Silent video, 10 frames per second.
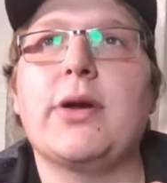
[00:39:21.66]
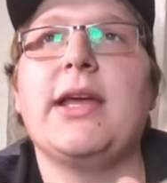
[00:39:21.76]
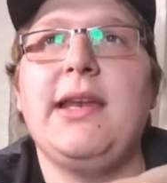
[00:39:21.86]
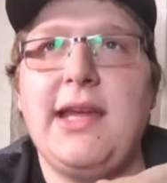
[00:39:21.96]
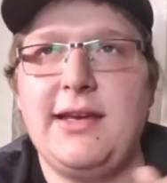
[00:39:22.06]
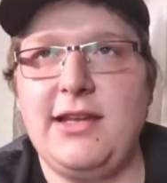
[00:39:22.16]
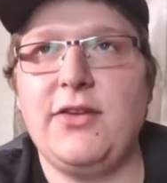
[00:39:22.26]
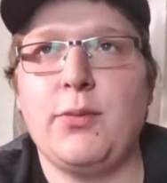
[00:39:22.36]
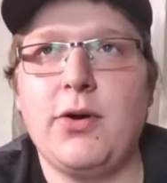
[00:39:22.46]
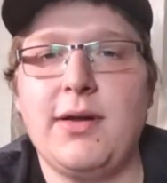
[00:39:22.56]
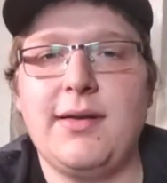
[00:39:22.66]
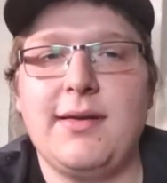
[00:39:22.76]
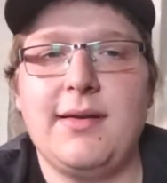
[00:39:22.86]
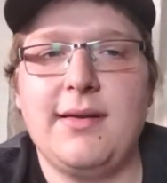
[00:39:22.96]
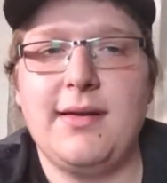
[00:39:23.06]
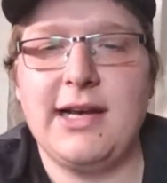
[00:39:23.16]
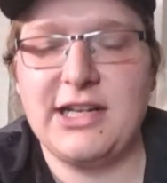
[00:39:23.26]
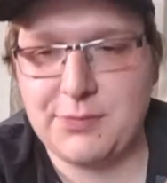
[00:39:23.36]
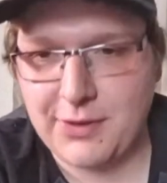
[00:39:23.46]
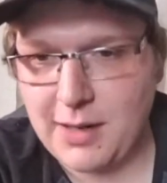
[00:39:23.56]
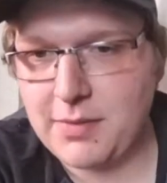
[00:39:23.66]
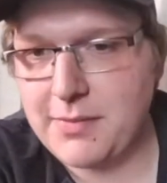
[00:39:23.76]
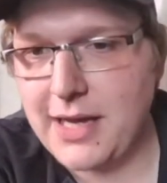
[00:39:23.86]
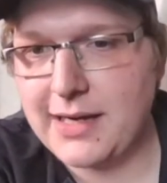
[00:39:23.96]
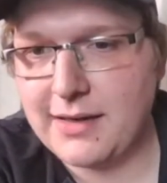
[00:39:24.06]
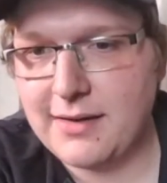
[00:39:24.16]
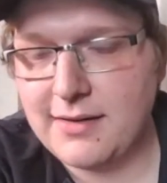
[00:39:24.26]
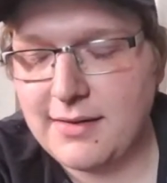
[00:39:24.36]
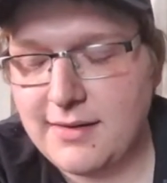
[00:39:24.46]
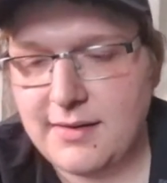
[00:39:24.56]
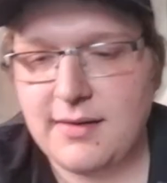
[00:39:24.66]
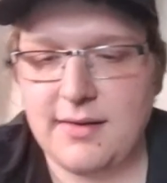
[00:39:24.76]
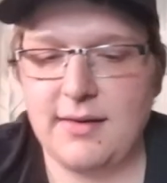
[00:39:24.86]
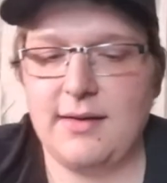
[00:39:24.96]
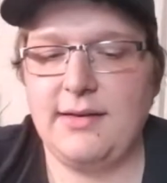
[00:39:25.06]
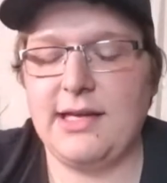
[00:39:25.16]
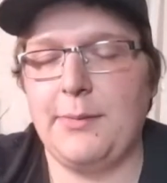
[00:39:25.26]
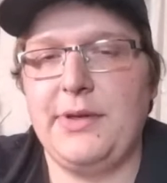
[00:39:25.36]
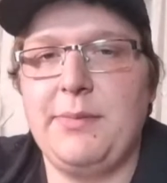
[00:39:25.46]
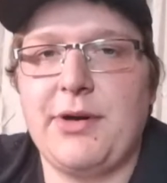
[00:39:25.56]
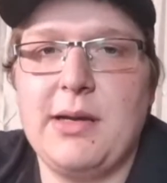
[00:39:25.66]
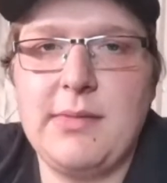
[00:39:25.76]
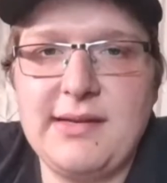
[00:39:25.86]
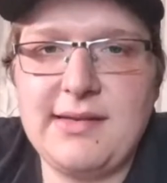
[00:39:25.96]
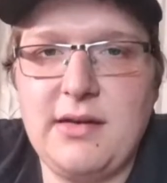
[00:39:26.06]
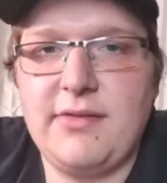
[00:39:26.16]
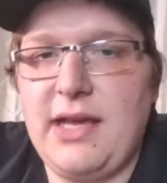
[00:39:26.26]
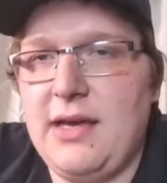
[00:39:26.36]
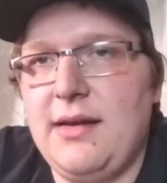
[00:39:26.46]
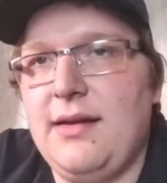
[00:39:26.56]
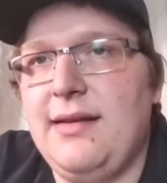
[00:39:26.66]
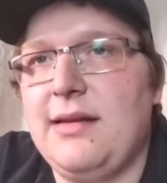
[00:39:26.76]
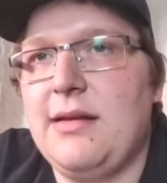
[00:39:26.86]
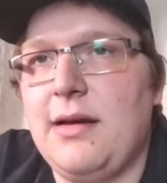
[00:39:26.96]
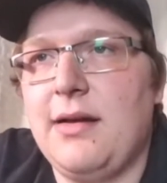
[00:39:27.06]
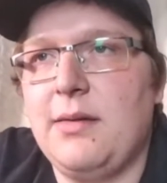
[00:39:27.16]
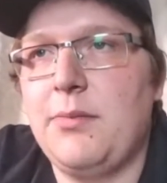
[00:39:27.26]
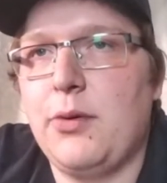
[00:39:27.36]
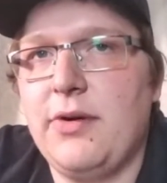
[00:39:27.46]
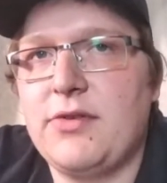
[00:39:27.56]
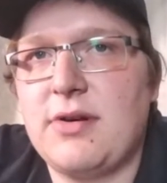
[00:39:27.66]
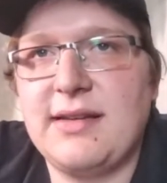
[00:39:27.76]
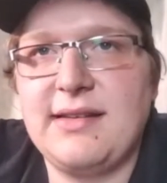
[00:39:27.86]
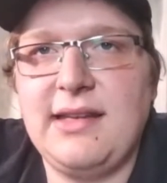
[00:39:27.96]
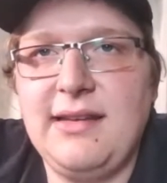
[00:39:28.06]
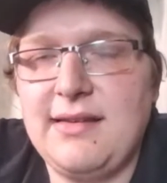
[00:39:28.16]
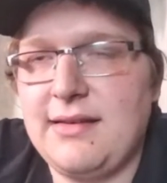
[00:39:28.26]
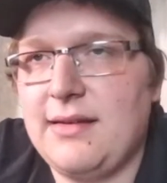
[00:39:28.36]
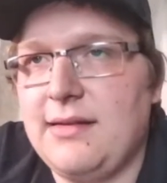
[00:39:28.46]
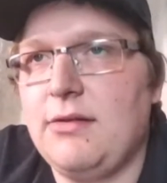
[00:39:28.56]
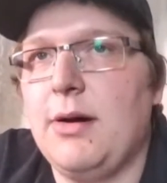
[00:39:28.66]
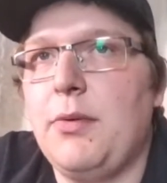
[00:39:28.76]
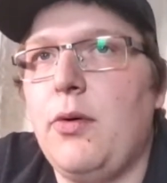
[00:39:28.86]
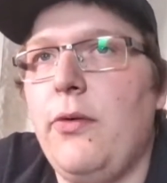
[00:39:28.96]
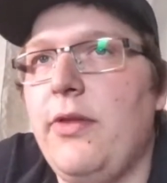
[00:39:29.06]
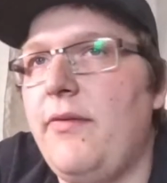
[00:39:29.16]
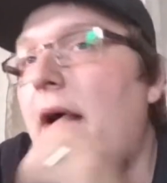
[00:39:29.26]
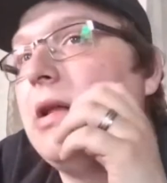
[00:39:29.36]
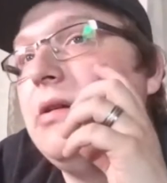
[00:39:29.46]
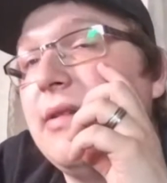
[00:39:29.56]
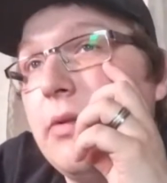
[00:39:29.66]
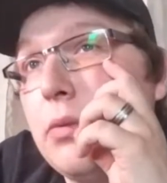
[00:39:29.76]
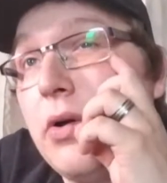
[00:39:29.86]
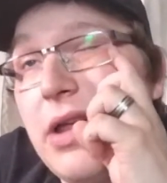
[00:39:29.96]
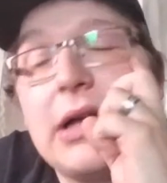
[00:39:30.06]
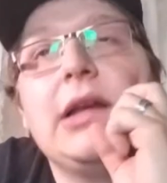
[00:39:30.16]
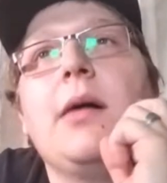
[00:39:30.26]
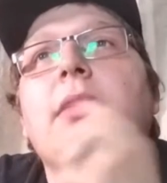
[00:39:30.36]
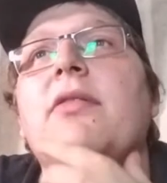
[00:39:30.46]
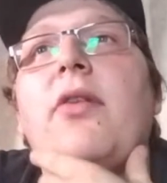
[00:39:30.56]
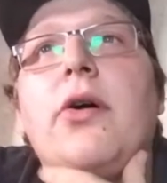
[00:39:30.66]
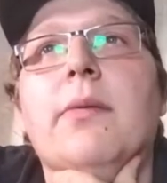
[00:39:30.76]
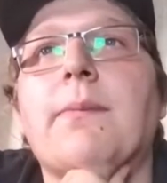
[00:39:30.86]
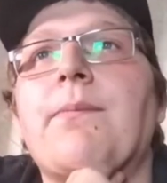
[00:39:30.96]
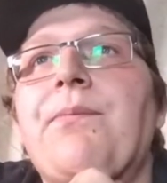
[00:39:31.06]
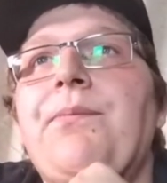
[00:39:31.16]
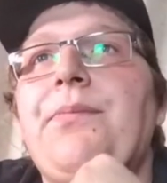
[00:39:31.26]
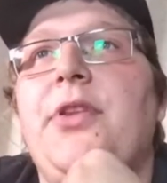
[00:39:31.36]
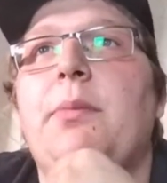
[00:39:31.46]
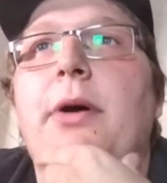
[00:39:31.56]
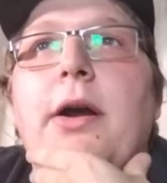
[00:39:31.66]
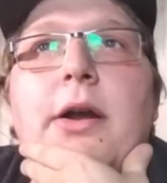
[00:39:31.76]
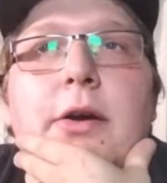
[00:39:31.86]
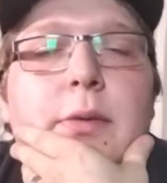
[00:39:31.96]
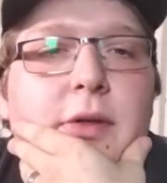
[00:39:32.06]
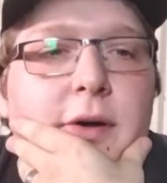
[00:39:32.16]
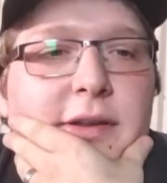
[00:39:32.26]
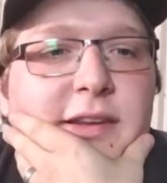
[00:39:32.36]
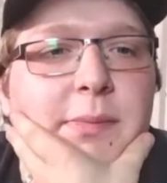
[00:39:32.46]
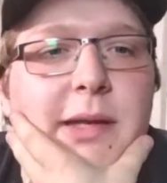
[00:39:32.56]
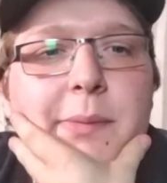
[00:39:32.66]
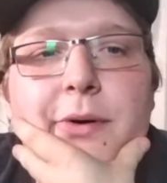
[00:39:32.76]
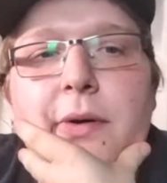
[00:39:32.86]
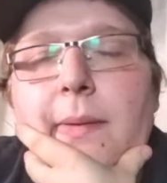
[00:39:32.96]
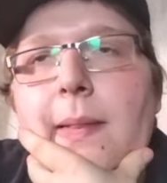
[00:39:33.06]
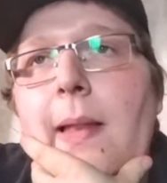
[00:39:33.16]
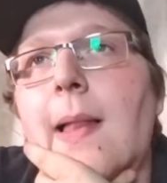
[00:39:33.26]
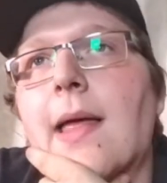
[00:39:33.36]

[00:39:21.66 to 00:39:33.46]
what Canadians want, that's problematic. Deputy Prime Minister of Canada is on the Board of Trustees to uphold the values of the World Economic Forum. They're partnered with all these people.